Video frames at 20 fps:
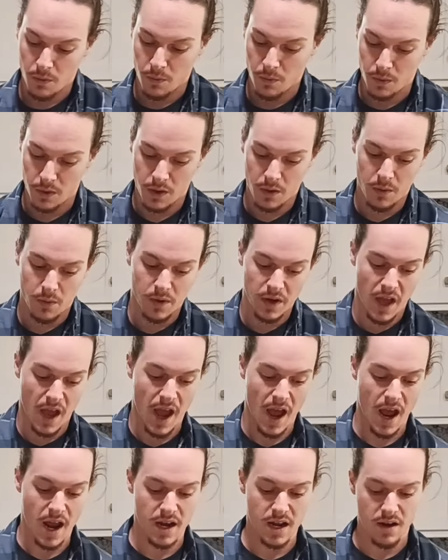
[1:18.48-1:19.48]
we don't want to
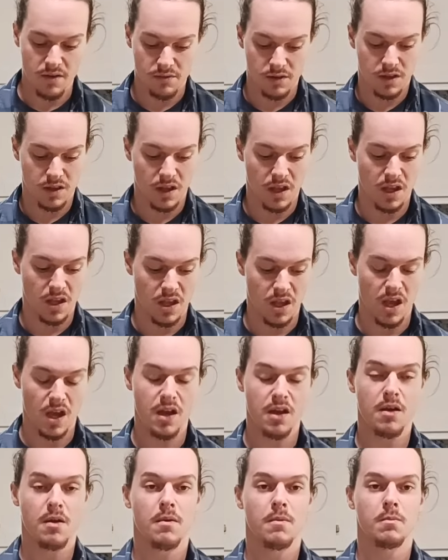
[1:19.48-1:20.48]
add everything
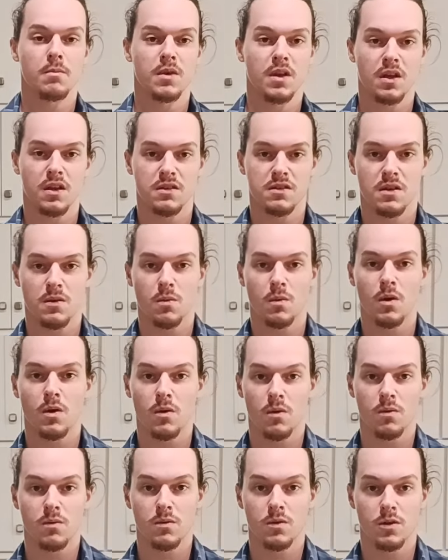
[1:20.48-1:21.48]
yet because it
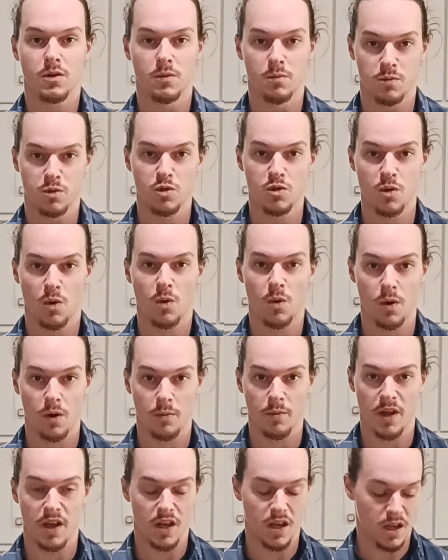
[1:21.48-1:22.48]
won't
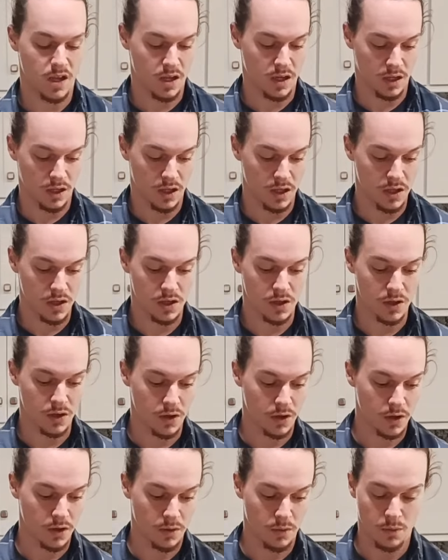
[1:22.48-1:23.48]
absorb it and
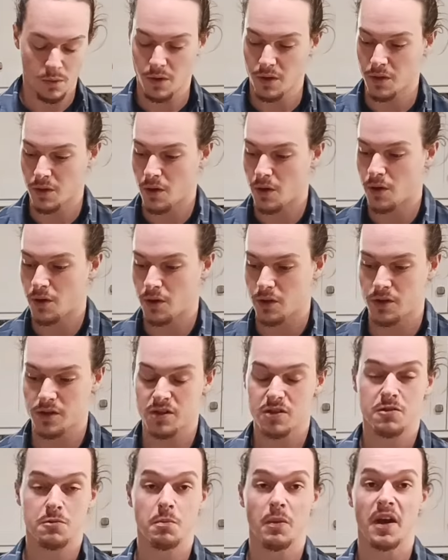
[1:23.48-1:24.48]
cure with all of the
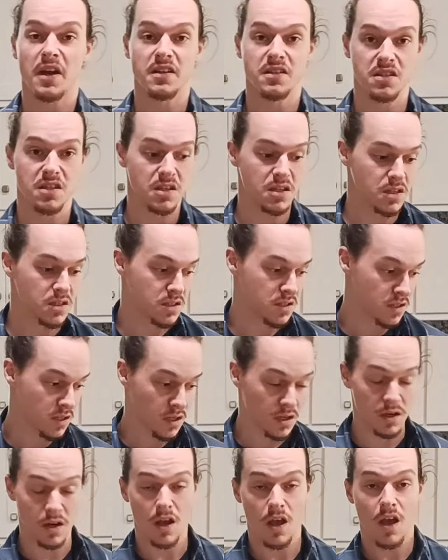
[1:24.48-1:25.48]
spices
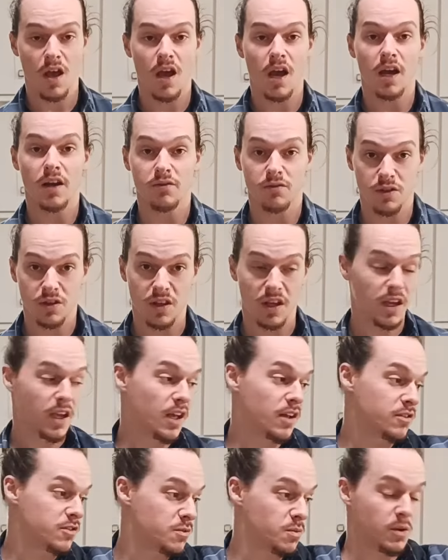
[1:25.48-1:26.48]
and everything
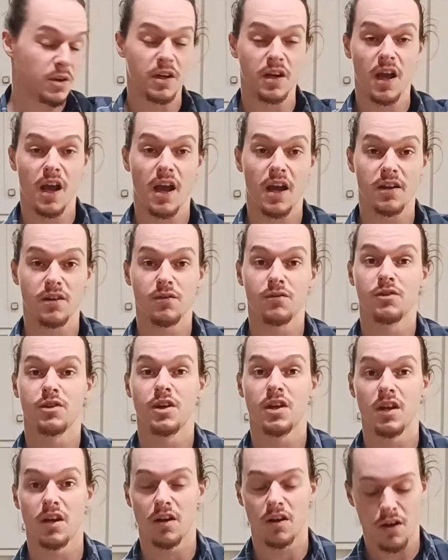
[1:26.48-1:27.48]
else we're going to add over
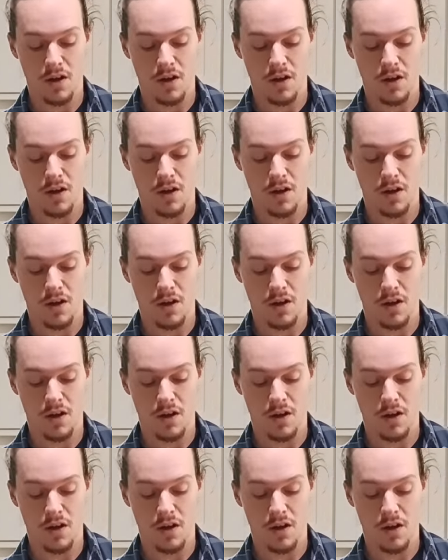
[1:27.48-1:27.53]
here.